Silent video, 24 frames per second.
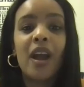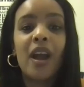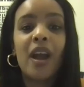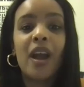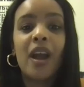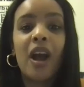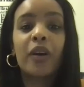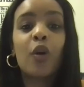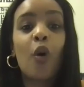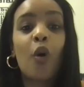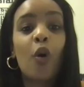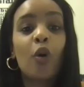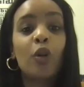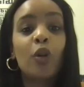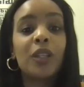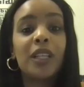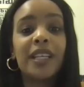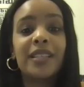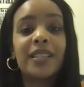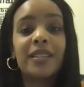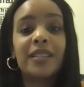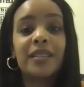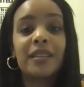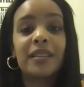Our
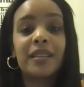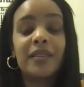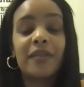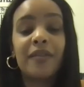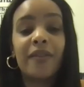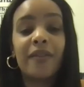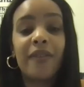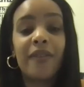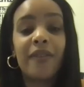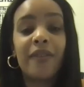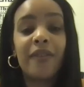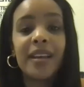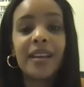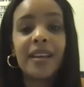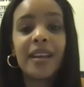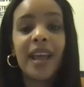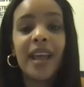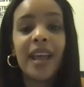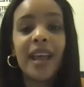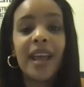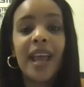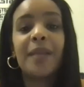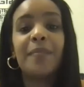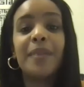goal is to
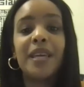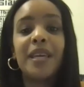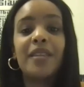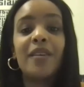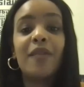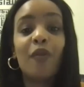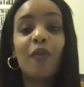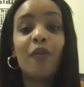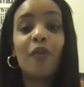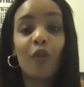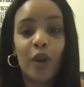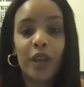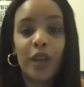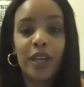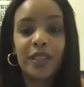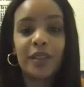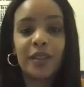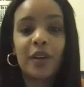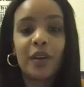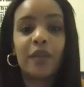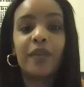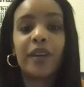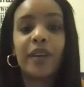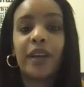defend and be the
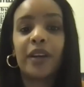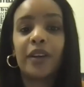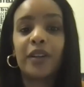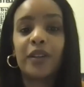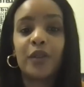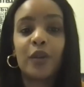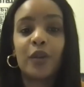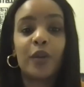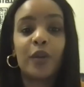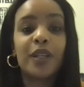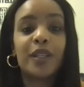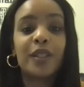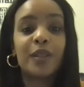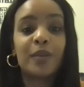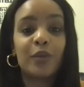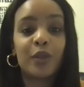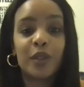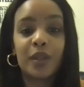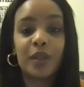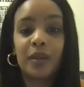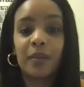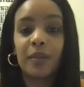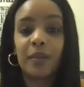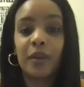voice of Arizona's
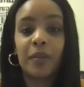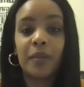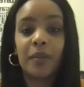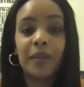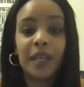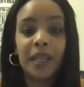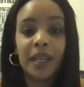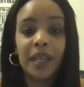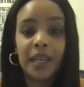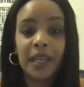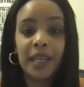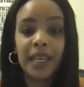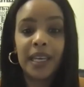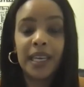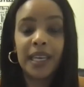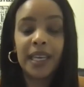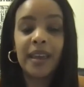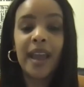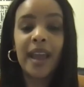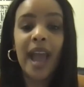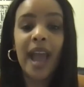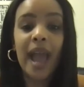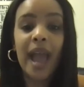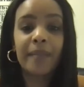Muslim
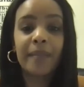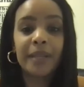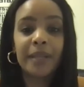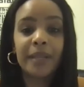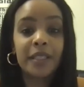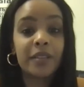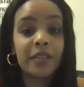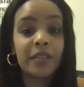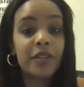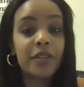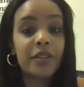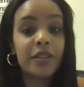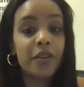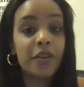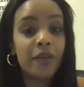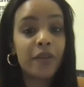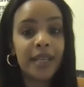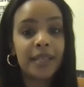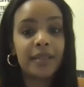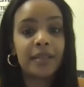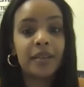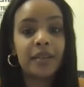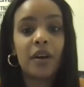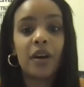community amidst the
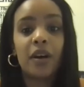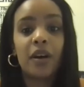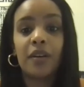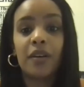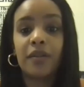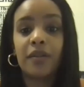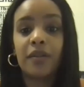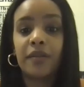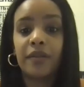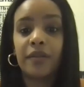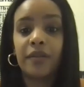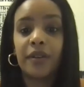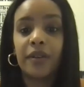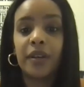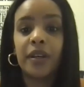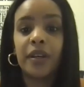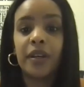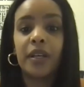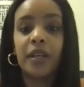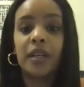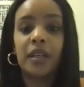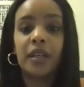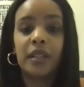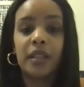rise of
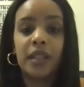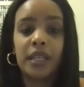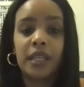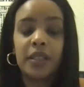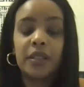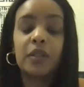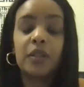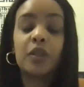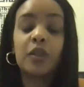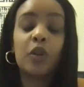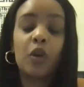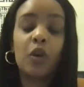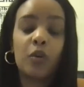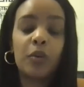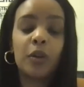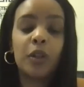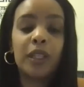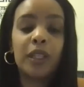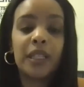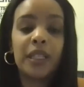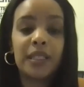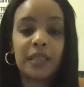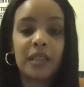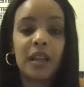this
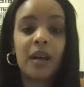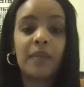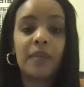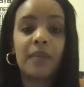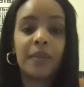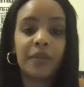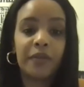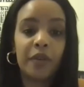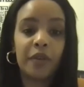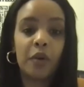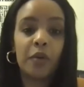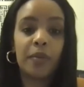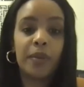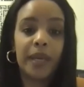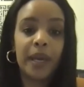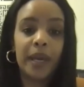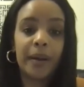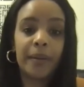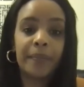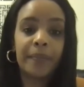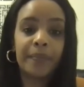global Islamophobia.